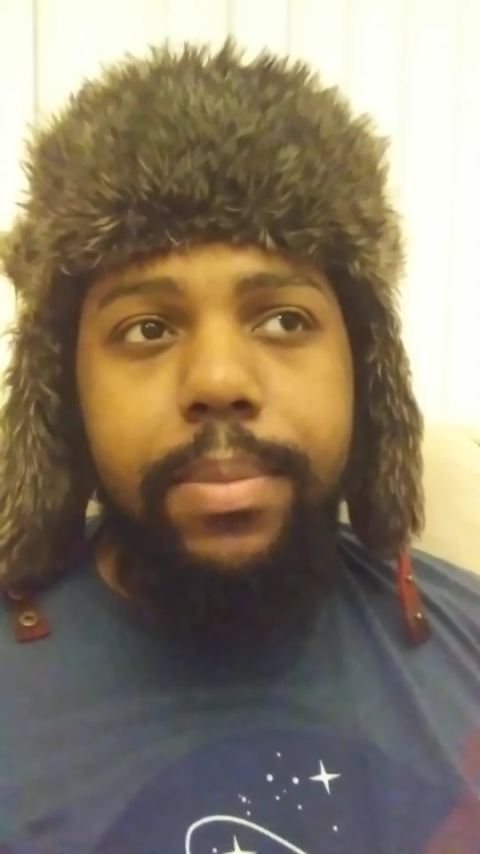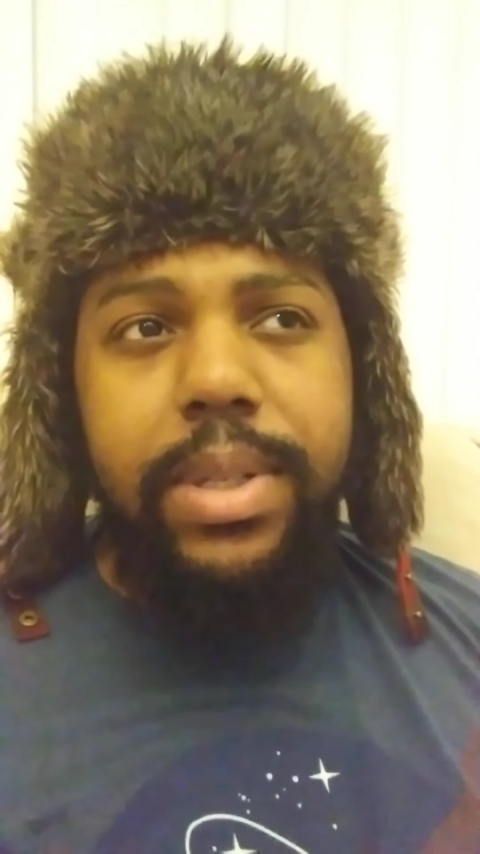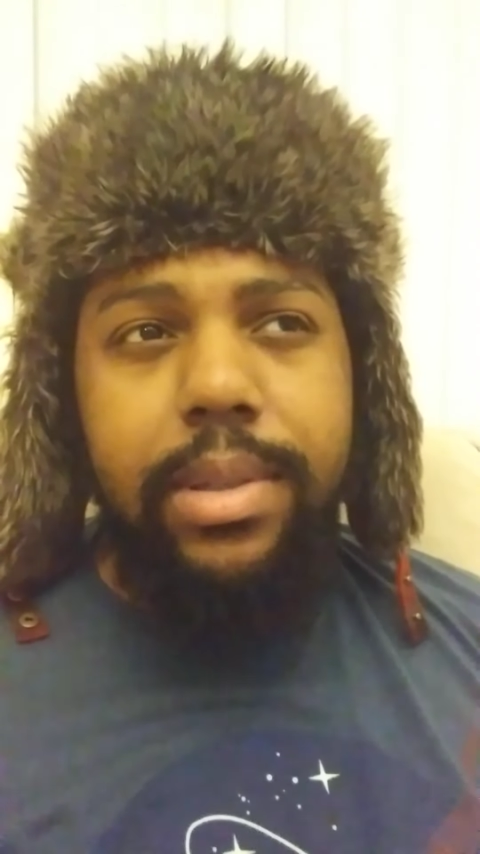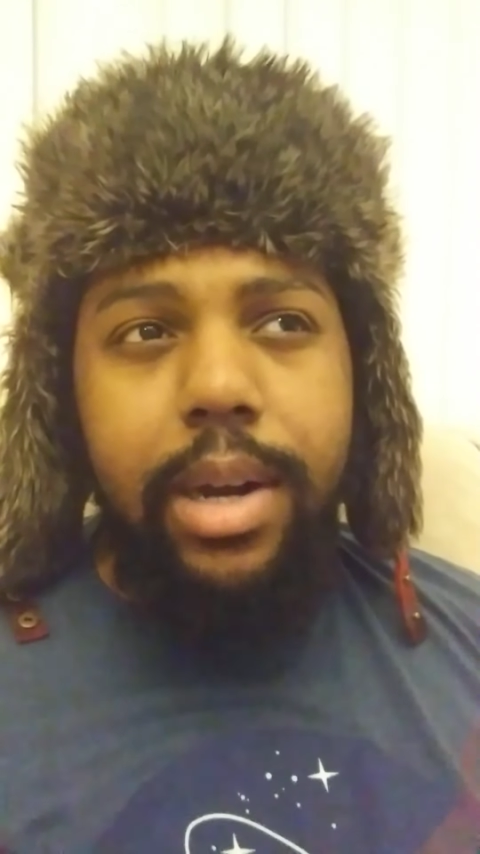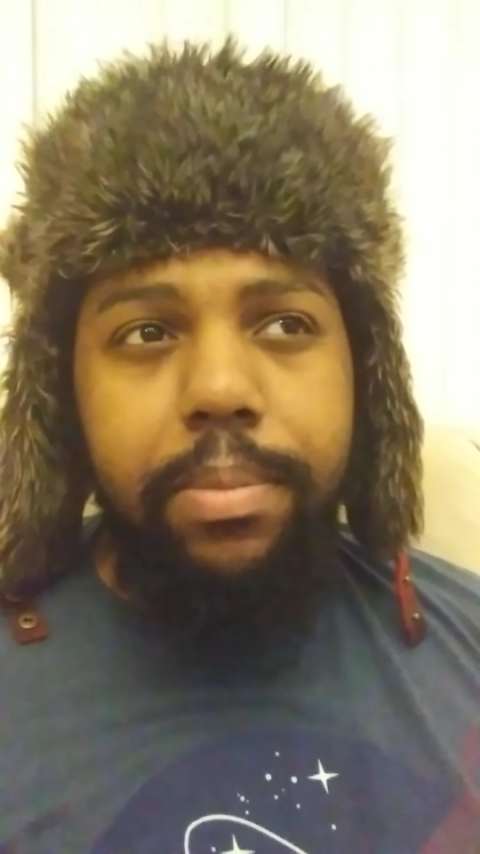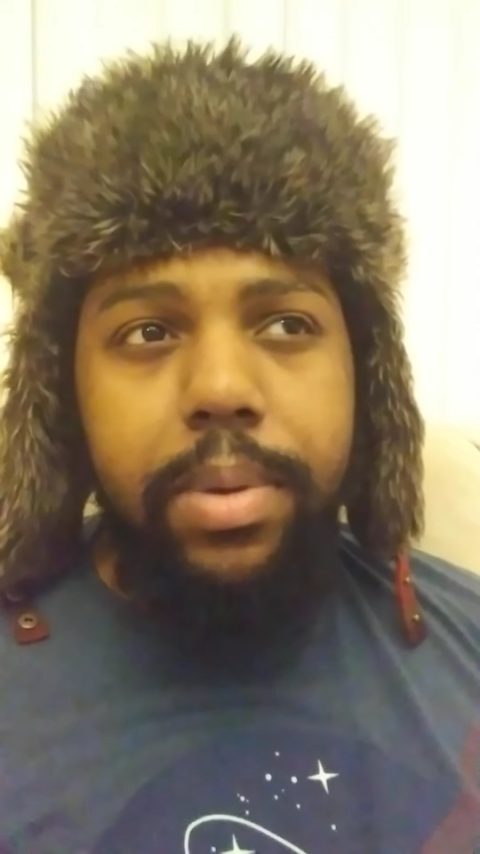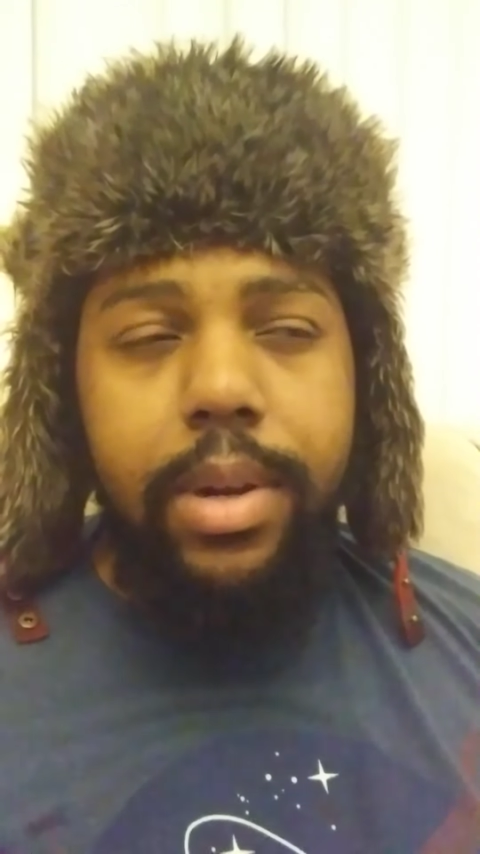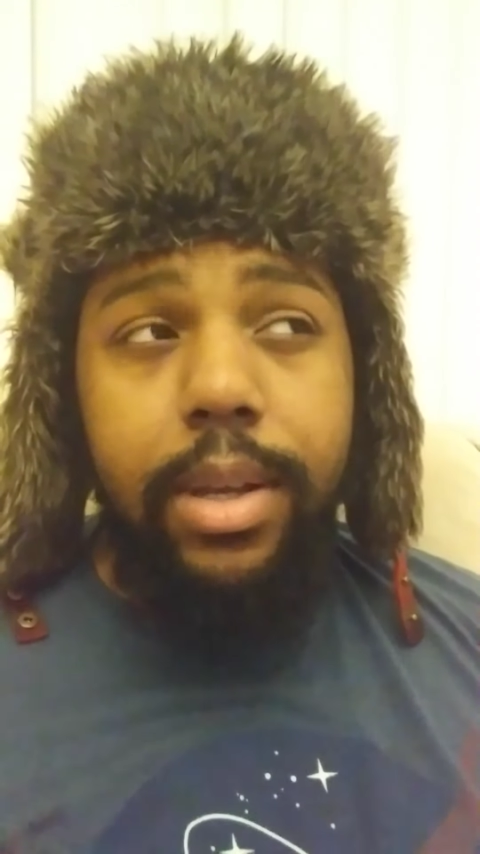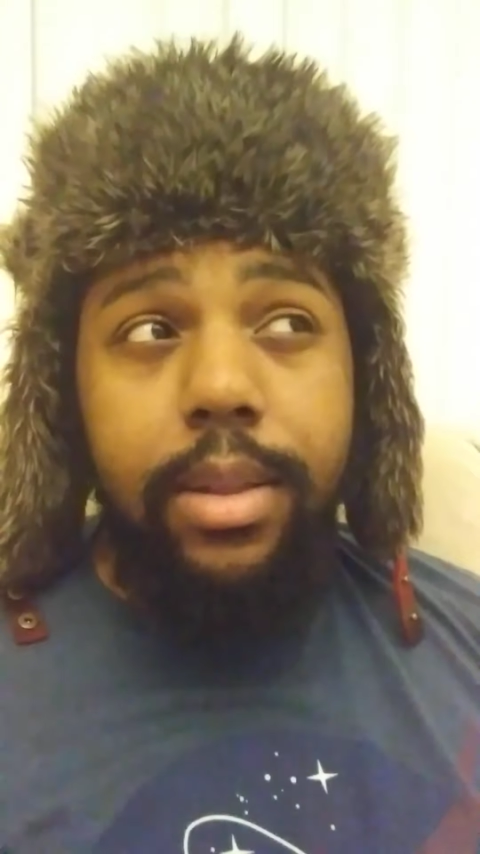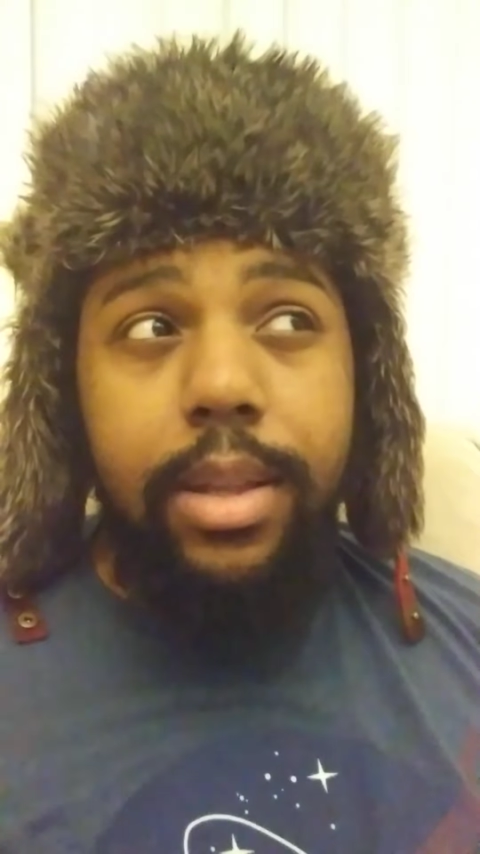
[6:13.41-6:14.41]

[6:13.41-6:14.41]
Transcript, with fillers: gonna start putting